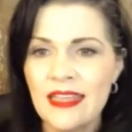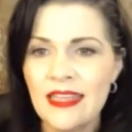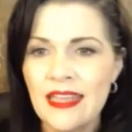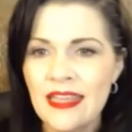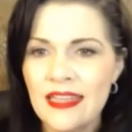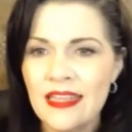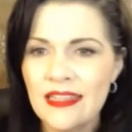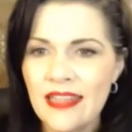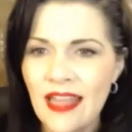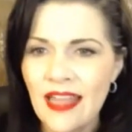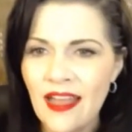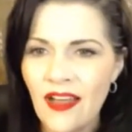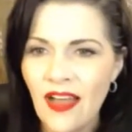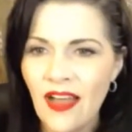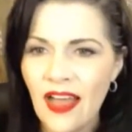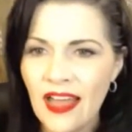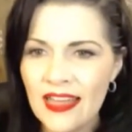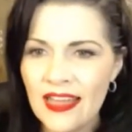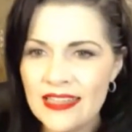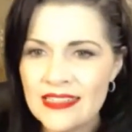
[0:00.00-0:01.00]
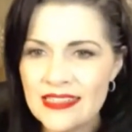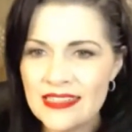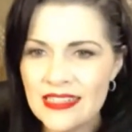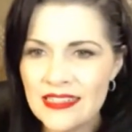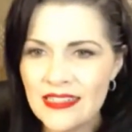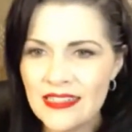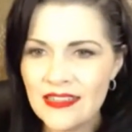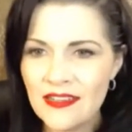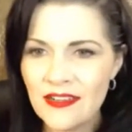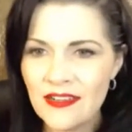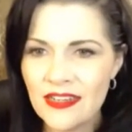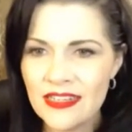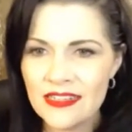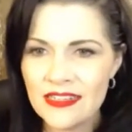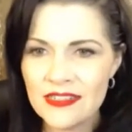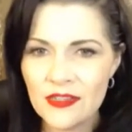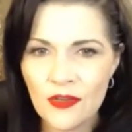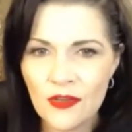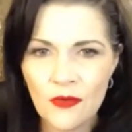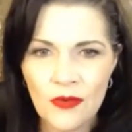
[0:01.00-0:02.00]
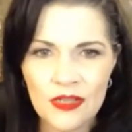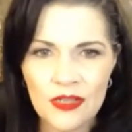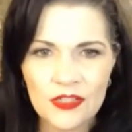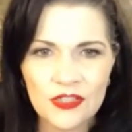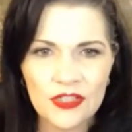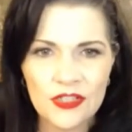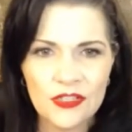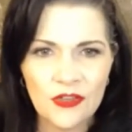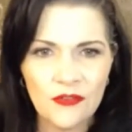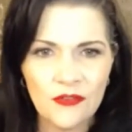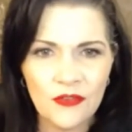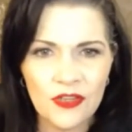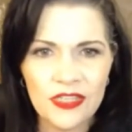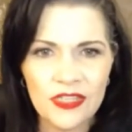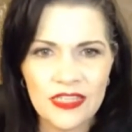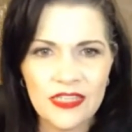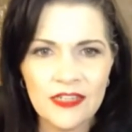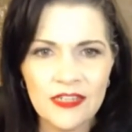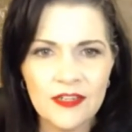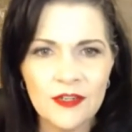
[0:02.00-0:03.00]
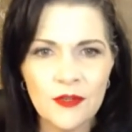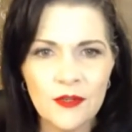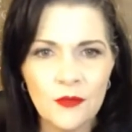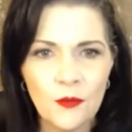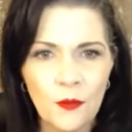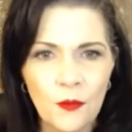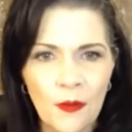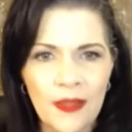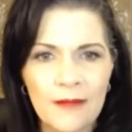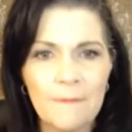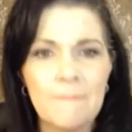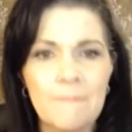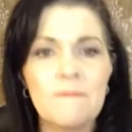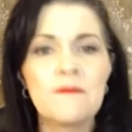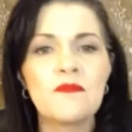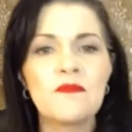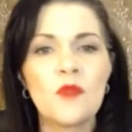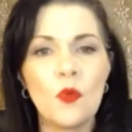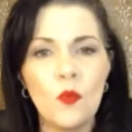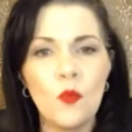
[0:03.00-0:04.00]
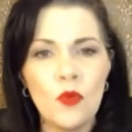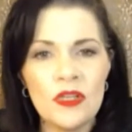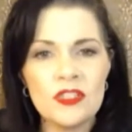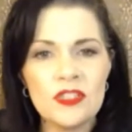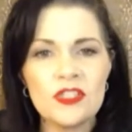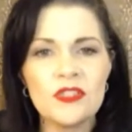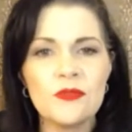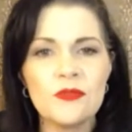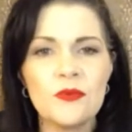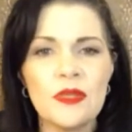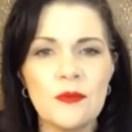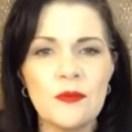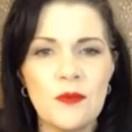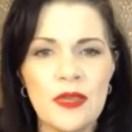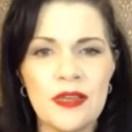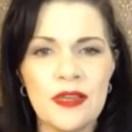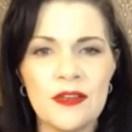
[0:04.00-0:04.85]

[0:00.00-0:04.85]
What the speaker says: Now, I see that there is a question over here. What should we wear